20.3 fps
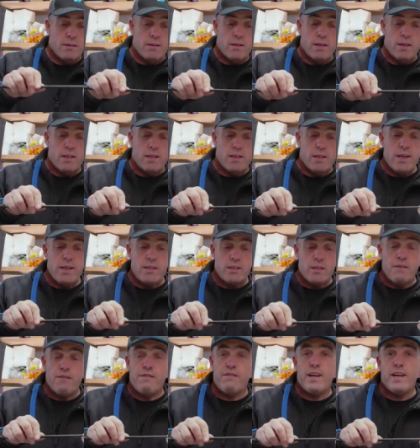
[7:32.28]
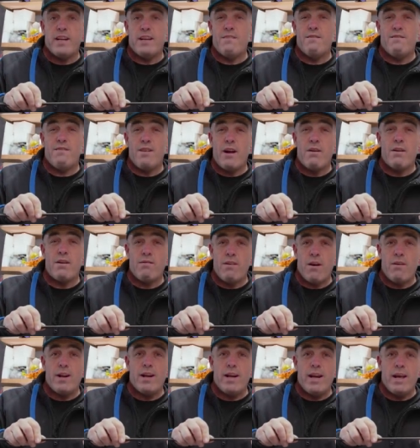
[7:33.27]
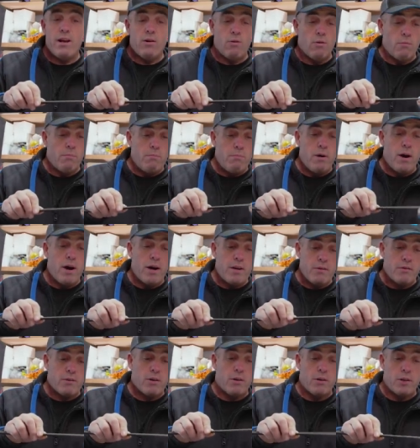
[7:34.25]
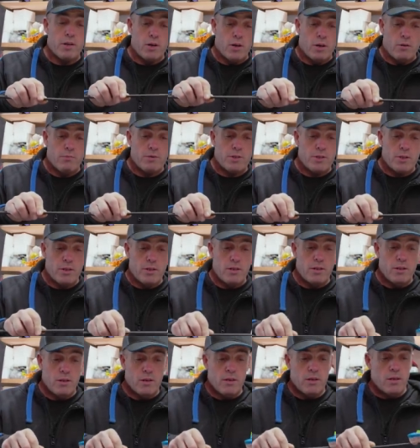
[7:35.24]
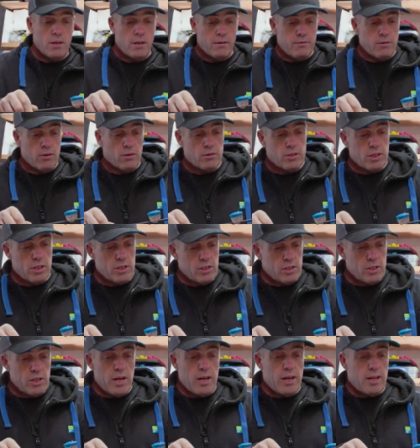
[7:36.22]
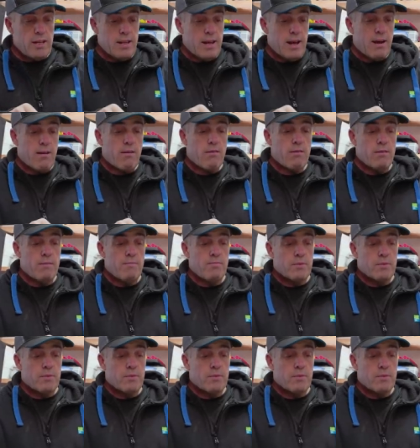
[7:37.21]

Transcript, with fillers: And it's literally feeding very, very little, but you've got the option of not just sitting there,